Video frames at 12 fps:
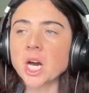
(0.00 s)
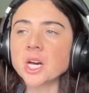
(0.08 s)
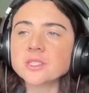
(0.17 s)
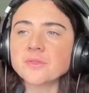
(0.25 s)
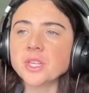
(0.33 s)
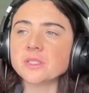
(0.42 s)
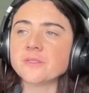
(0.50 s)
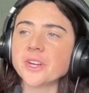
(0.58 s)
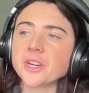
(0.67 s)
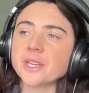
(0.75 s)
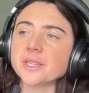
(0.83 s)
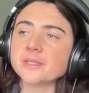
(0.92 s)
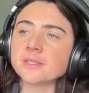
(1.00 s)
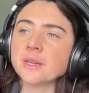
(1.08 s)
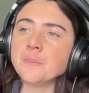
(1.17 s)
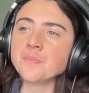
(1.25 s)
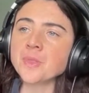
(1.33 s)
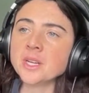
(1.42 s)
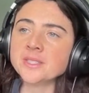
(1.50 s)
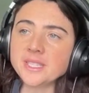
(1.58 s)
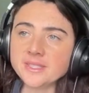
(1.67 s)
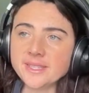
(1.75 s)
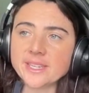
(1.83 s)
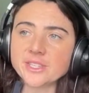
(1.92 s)
of these various
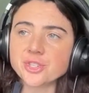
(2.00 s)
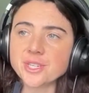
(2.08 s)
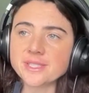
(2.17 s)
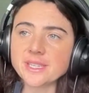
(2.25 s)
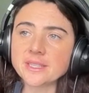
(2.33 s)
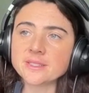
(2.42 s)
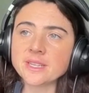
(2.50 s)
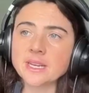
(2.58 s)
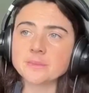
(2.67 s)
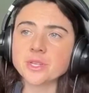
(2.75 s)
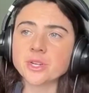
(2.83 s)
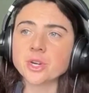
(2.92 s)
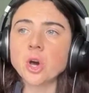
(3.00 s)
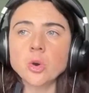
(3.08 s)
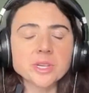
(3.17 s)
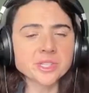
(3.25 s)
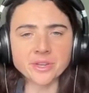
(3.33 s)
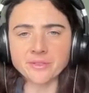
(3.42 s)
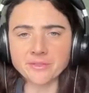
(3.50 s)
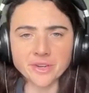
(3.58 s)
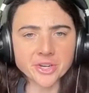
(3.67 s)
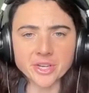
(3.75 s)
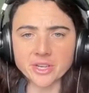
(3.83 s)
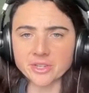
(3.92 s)
desaturase enzymes that are always
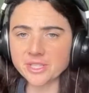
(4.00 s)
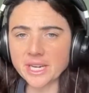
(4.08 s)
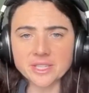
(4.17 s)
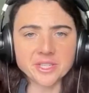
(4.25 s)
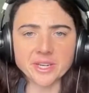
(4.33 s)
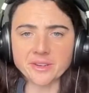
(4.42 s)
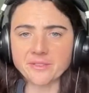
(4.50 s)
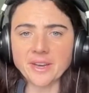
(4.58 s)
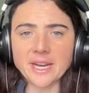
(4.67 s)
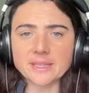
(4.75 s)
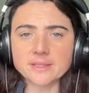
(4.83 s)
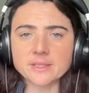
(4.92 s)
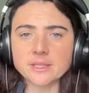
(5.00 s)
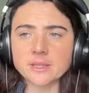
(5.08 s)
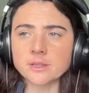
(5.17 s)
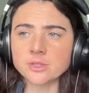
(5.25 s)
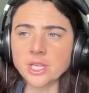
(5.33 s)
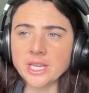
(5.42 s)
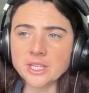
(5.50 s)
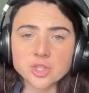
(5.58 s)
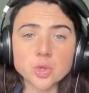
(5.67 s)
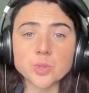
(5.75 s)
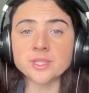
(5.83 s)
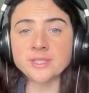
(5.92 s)
converting your dietary fats
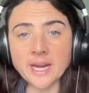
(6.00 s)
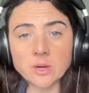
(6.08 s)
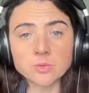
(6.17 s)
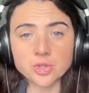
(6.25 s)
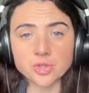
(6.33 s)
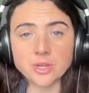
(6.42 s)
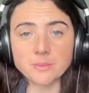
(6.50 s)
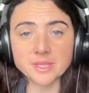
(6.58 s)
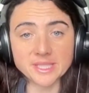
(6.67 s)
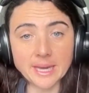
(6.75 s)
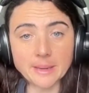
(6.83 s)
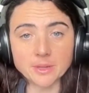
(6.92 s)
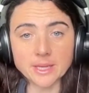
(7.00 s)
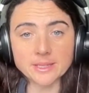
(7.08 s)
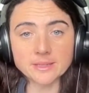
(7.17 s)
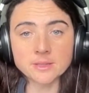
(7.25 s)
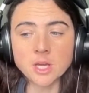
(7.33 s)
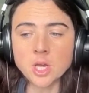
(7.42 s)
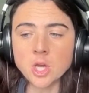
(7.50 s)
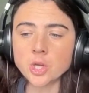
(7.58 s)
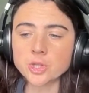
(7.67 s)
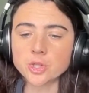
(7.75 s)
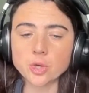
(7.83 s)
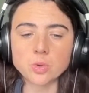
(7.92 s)
into its downstream metabolites.
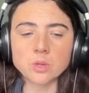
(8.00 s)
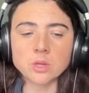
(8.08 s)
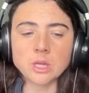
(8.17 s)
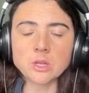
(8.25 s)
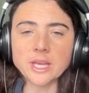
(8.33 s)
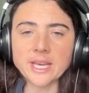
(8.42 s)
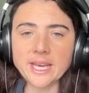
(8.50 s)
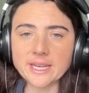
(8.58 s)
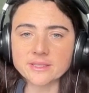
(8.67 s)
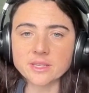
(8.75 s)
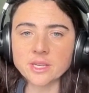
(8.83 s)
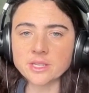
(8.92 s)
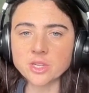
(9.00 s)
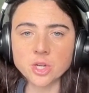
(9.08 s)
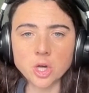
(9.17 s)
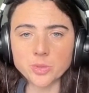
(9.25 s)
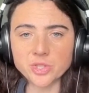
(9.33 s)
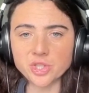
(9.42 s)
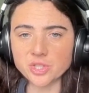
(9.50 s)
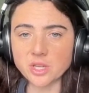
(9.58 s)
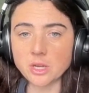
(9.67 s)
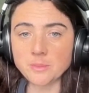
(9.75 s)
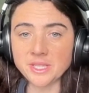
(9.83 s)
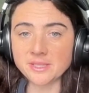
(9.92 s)
So linoleic acid isn't always just
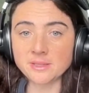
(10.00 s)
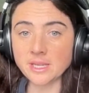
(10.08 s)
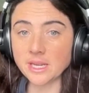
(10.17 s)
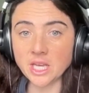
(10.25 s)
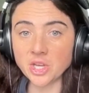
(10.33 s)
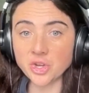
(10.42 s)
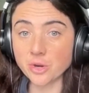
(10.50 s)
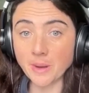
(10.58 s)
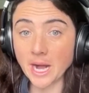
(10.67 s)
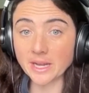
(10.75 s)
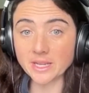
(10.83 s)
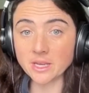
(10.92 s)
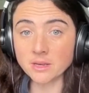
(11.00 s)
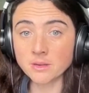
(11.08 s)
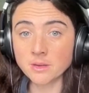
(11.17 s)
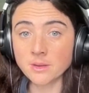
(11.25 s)
going to be sitting in your body.